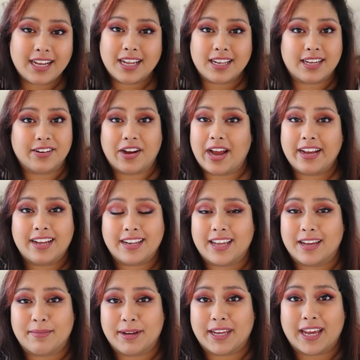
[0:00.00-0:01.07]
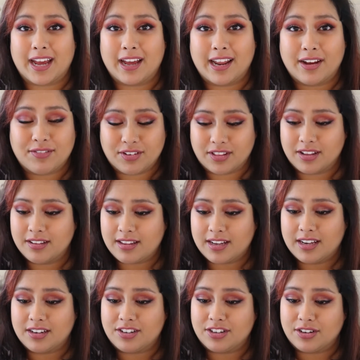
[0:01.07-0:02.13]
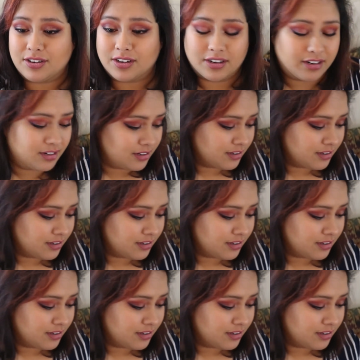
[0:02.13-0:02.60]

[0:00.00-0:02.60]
gotta get my cat after this. I gotta show her.